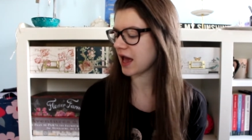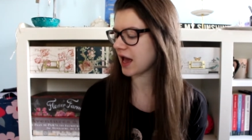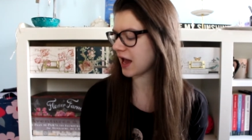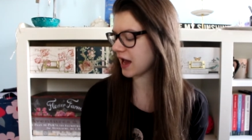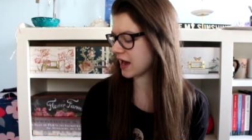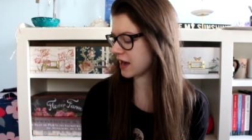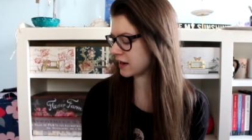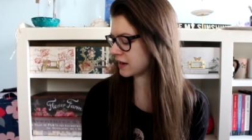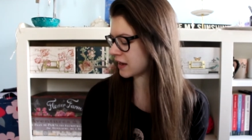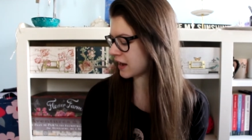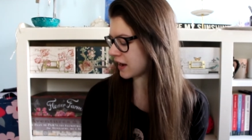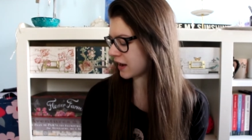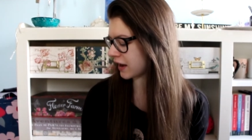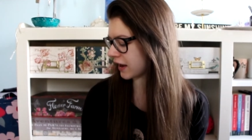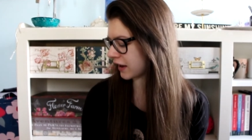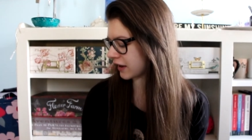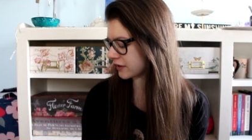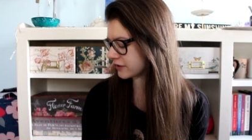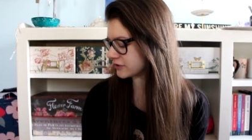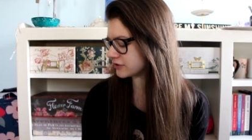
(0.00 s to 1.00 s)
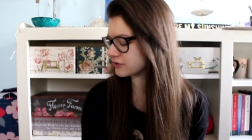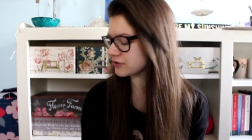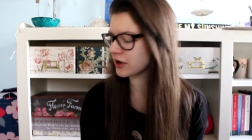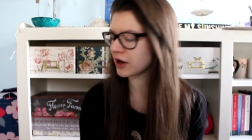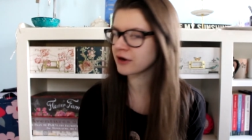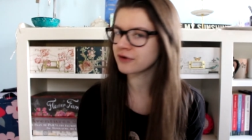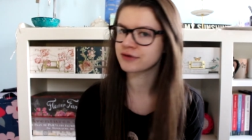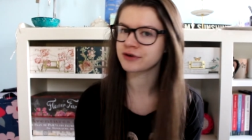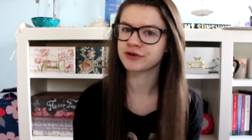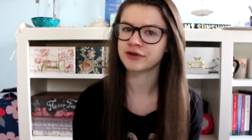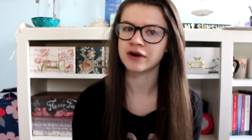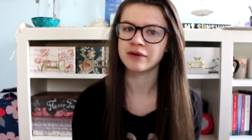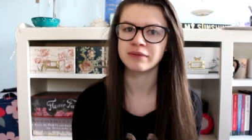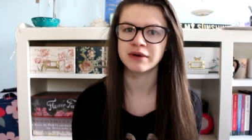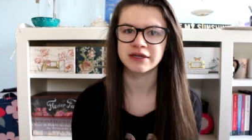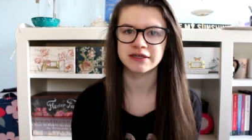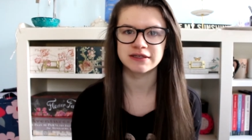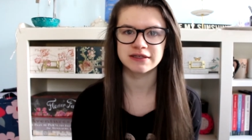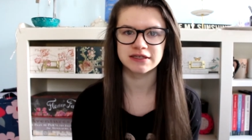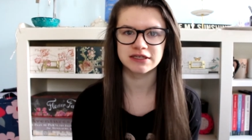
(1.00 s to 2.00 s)
and I do not regret
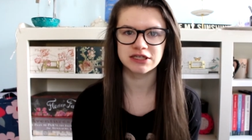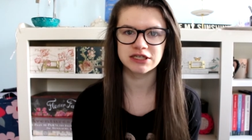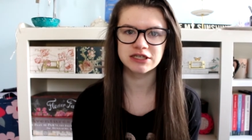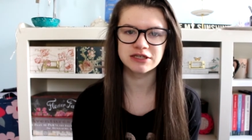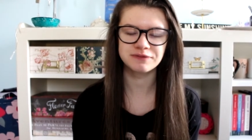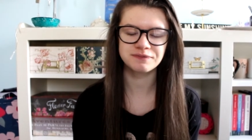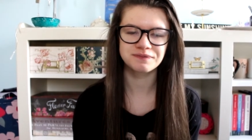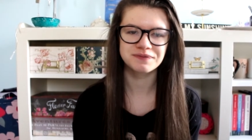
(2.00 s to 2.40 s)
my decision